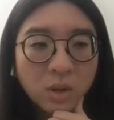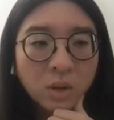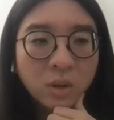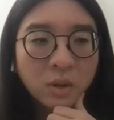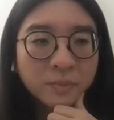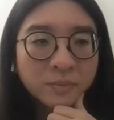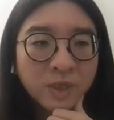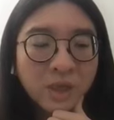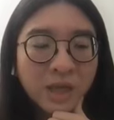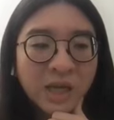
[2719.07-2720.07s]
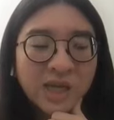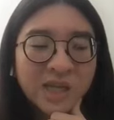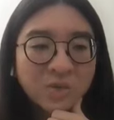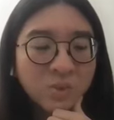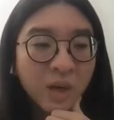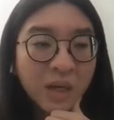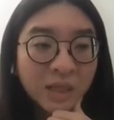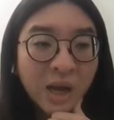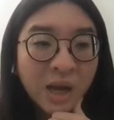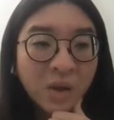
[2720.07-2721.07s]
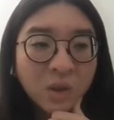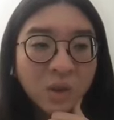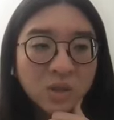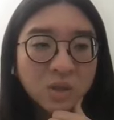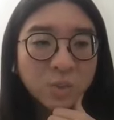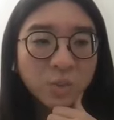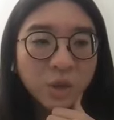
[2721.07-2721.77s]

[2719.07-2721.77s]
I guess right now it's